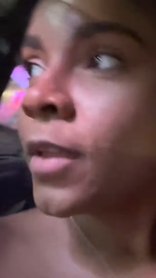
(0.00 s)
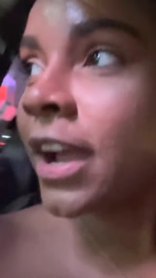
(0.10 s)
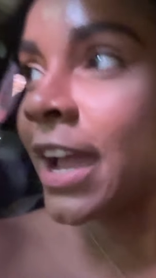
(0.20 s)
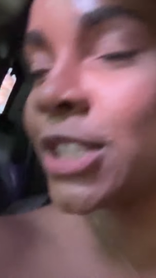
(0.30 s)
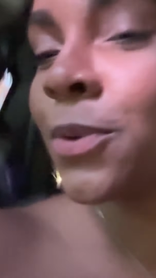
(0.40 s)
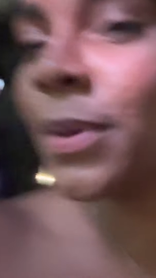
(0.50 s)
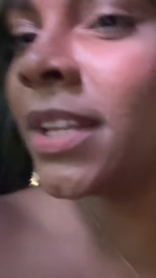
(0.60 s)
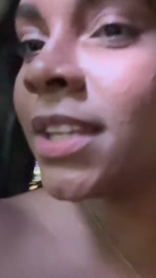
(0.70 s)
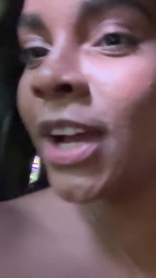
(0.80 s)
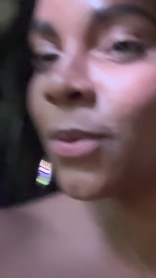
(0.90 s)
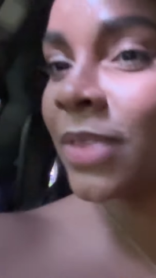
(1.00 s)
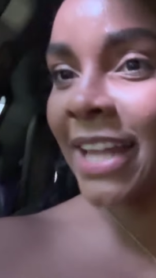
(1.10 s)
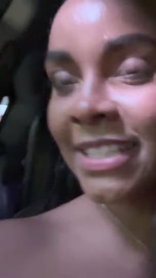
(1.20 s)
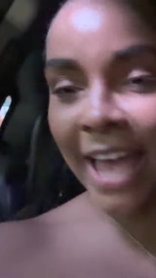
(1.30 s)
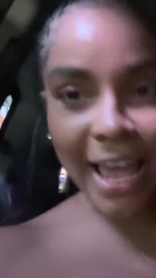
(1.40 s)
Okay, so we're done with
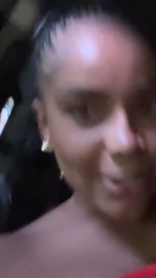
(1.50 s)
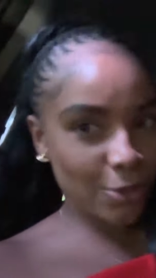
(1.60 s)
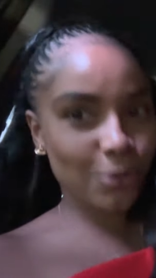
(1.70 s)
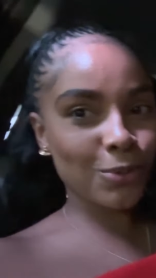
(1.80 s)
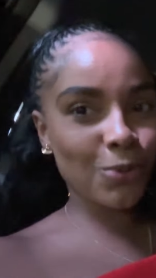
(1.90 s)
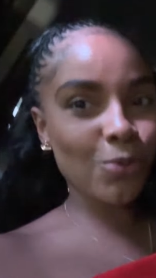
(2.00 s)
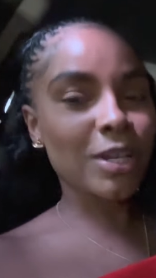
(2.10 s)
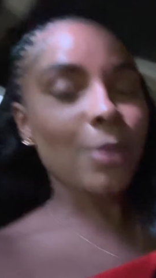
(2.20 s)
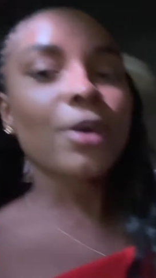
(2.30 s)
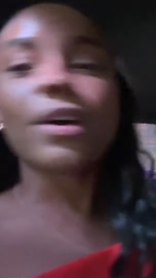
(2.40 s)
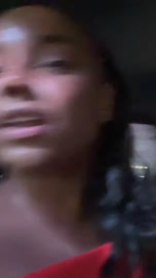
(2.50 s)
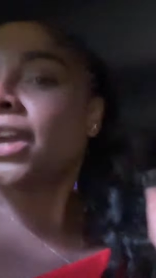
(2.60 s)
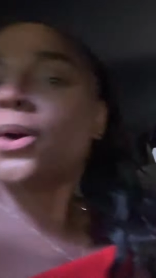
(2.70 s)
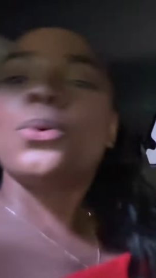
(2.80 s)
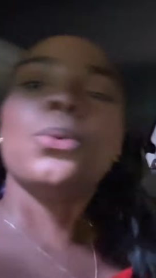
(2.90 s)
our tattoos and we're gonna
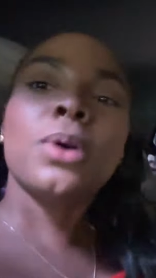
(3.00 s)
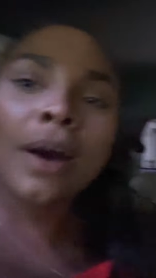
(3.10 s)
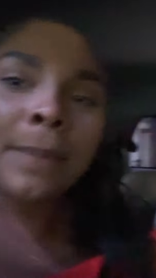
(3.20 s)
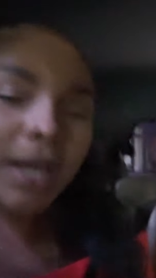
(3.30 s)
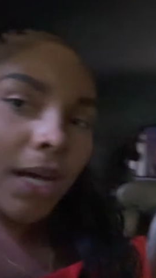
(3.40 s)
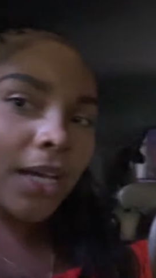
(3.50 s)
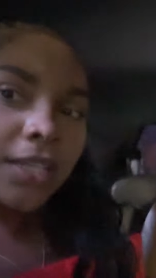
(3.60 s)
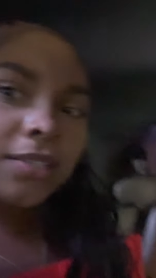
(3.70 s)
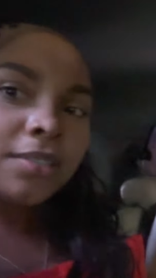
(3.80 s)
get hookah because